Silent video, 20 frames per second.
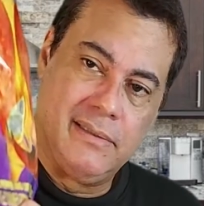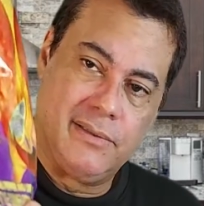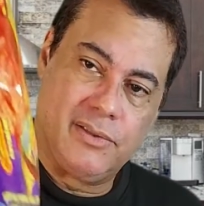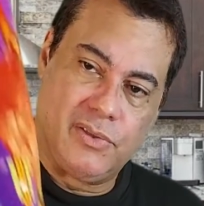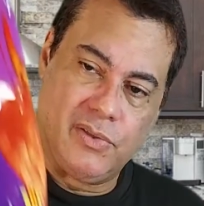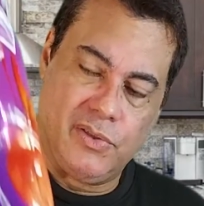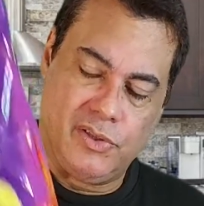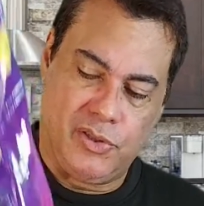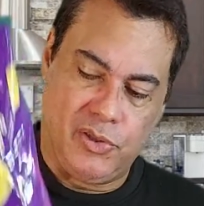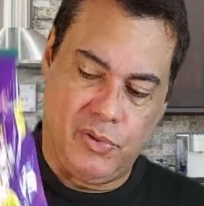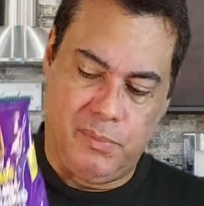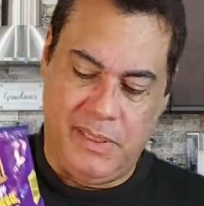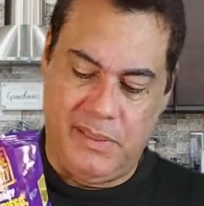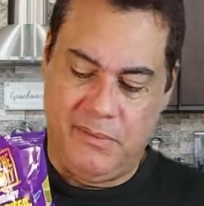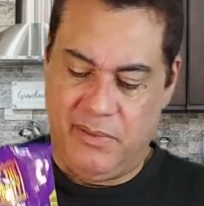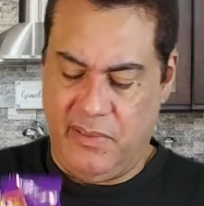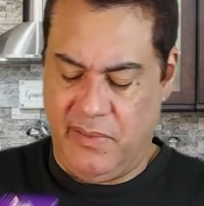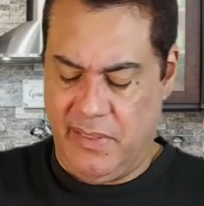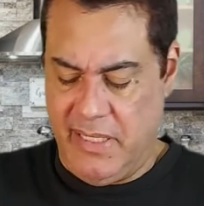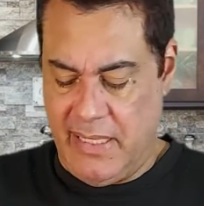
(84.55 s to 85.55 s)
So it should be
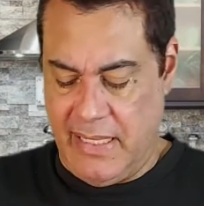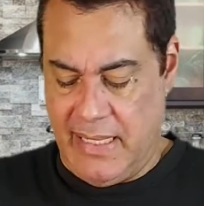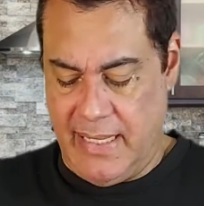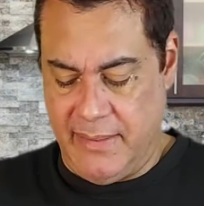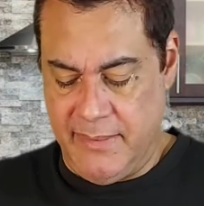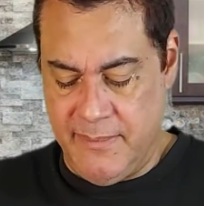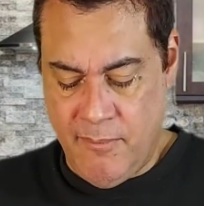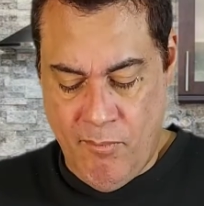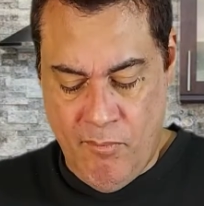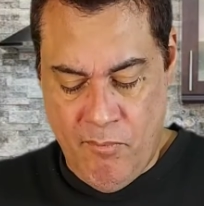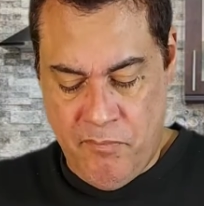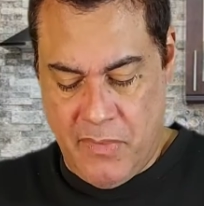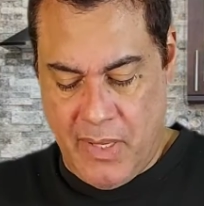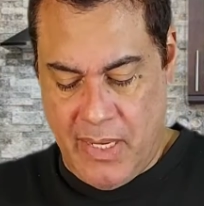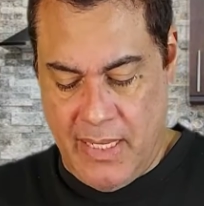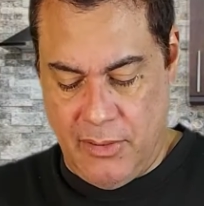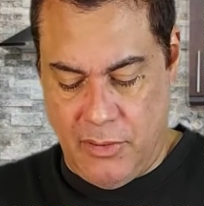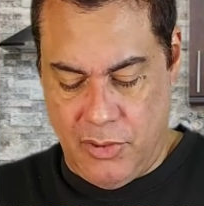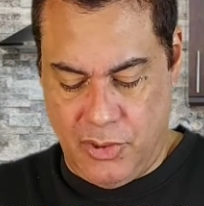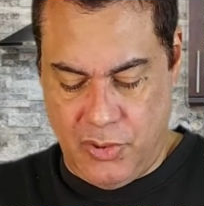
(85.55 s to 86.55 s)
very hot.
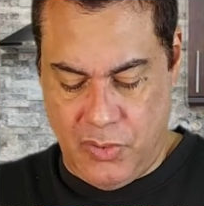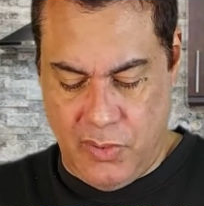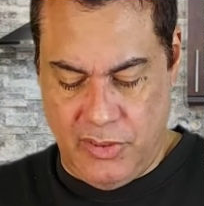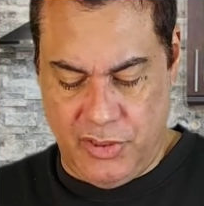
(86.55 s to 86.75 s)
And also